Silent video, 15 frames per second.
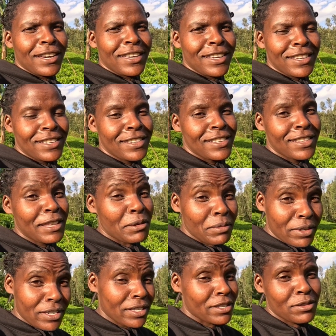Yes, they
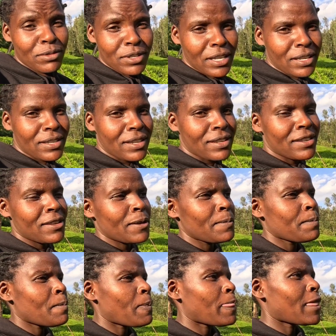wishes you success.
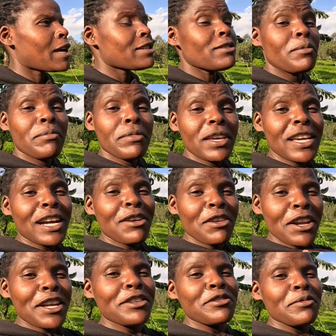So me,
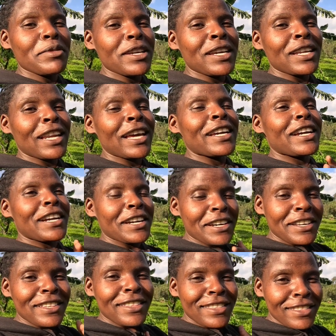according to me, like,
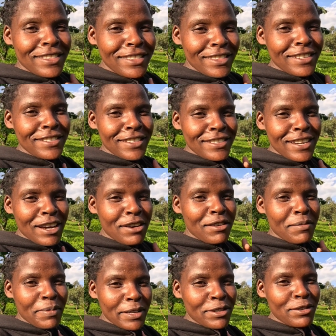this is
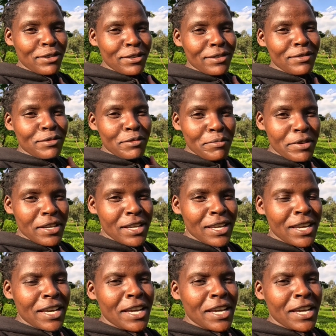now personal to me.